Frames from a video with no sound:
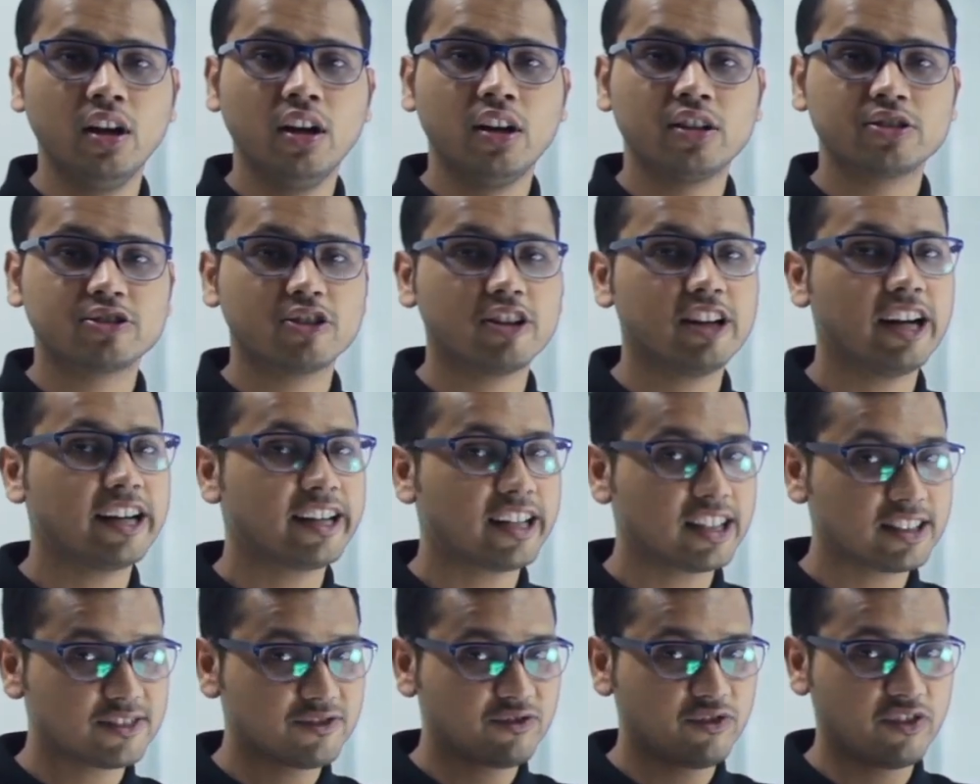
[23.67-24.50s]
So let
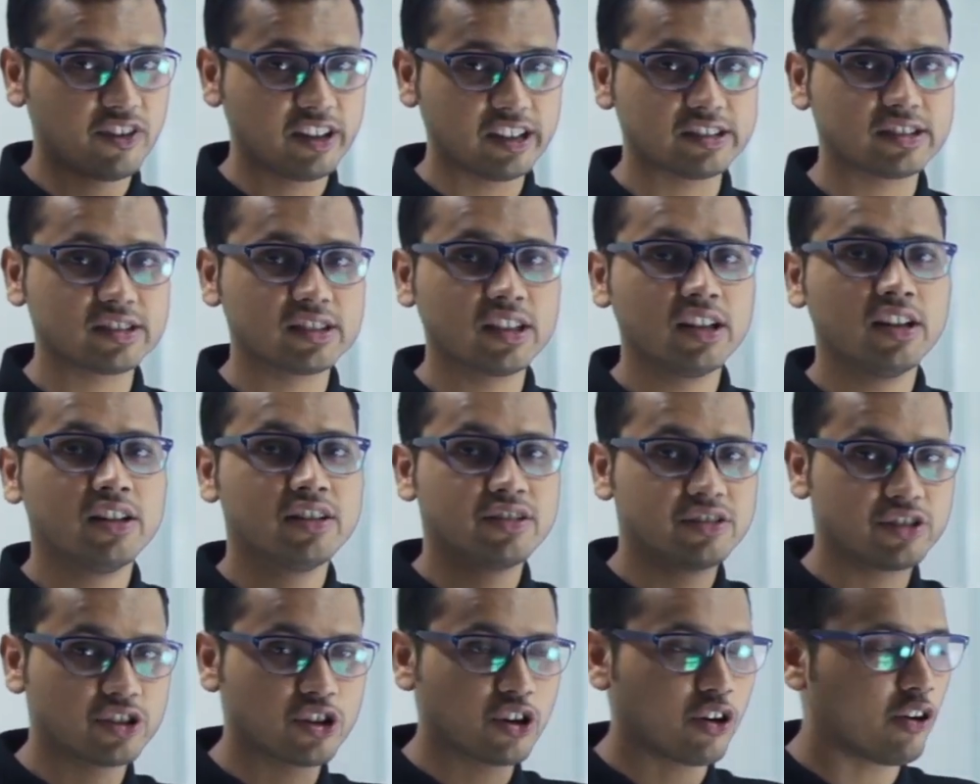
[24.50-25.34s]
us first
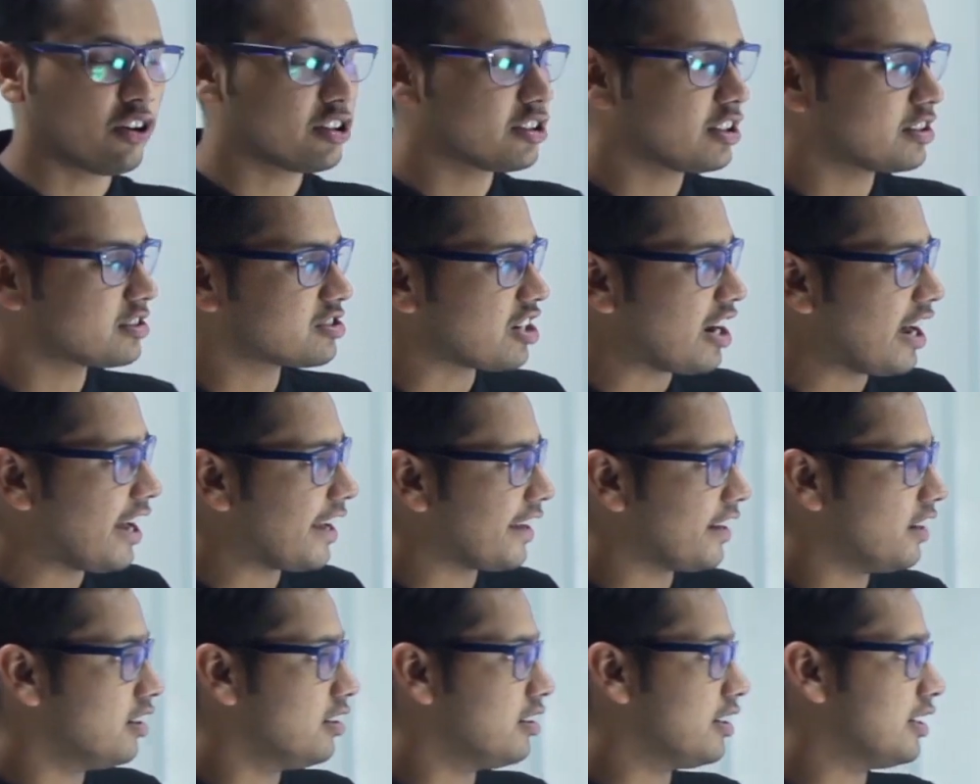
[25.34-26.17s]
draw the
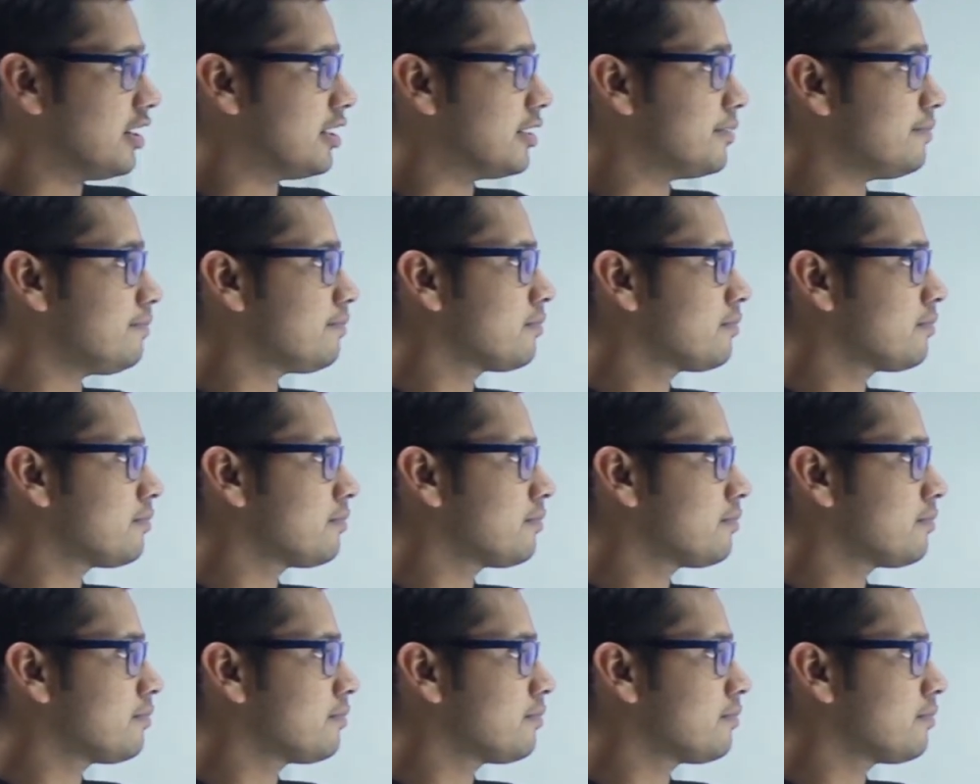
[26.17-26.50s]
triangle here.